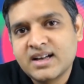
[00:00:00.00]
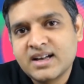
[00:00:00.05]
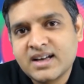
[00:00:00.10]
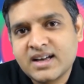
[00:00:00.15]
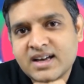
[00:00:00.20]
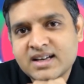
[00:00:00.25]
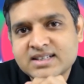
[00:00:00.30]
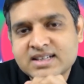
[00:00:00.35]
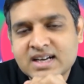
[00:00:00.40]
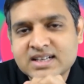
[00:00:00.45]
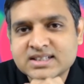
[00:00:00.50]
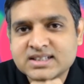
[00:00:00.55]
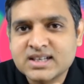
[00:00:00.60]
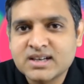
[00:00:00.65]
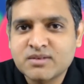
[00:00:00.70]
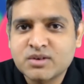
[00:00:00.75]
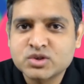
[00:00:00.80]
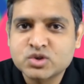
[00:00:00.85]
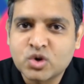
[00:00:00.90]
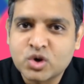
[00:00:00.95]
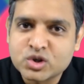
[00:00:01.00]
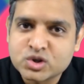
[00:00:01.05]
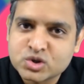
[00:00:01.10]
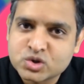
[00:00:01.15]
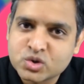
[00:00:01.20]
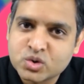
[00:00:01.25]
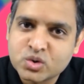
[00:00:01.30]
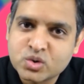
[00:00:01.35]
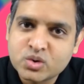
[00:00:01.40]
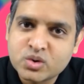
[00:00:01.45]
His answer was
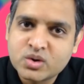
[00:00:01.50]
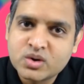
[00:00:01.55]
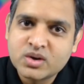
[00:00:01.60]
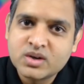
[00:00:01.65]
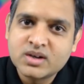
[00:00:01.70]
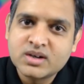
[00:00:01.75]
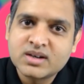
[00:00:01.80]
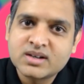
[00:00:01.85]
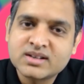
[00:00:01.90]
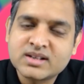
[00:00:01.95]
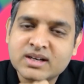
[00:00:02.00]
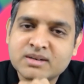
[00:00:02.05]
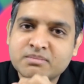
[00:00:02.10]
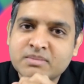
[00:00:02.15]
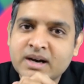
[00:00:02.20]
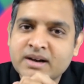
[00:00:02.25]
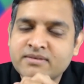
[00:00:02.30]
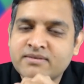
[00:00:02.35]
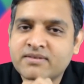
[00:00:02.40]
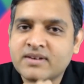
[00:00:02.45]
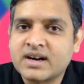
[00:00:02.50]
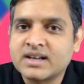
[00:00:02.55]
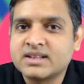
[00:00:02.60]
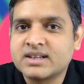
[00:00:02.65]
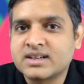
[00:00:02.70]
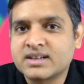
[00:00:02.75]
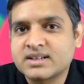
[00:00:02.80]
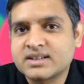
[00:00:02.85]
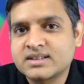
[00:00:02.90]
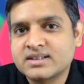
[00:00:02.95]
also that my
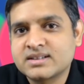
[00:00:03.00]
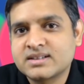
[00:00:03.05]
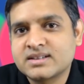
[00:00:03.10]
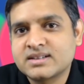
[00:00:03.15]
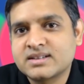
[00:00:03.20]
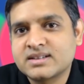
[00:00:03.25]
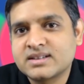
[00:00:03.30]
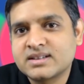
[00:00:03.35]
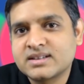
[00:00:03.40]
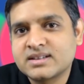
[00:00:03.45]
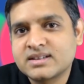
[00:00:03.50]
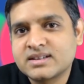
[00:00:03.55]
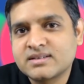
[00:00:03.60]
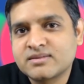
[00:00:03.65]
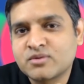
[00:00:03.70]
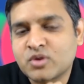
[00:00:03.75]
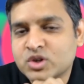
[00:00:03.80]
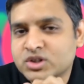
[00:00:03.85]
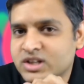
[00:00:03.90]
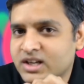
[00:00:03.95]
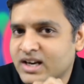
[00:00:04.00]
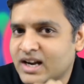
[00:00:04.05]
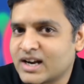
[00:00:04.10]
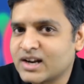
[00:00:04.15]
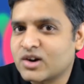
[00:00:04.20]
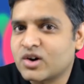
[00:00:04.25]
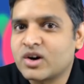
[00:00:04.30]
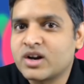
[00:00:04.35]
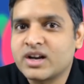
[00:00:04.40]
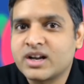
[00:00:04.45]
father was an
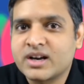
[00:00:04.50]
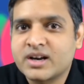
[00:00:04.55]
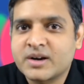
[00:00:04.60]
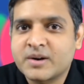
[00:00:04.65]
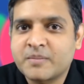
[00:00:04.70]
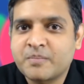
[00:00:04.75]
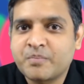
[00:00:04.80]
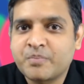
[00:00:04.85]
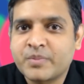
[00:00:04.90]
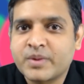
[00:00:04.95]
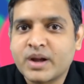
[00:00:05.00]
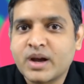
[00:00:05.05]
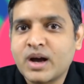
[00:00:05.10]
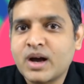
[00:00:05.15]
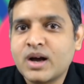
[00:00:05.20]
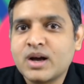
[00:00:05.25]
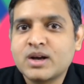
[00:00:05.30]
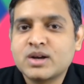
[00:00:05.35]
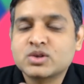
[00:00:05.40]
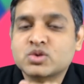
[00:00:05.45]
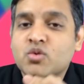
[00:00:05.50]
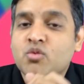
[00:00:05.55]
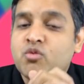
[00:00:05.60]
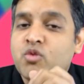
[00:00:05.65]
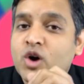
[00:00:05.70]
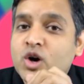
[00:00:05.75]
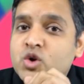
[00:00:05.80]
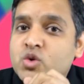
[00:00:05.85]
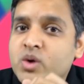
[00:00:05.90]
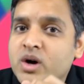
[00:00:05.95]
alcoholic. So,
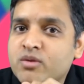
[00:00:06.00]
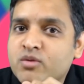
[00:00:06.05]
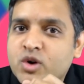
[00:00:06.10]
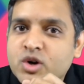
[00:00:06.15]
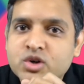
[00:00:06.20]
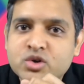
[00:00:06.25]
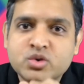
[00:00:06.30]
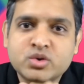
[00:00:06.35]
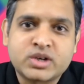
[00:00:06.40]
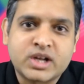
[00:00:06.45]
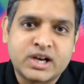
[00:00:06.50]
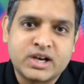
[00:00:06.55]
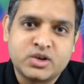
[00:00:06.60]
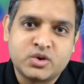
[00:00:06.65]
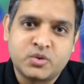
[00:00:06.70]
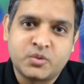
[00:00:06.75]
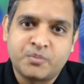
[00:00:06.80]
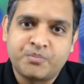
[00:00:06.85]
what do I want to tell you?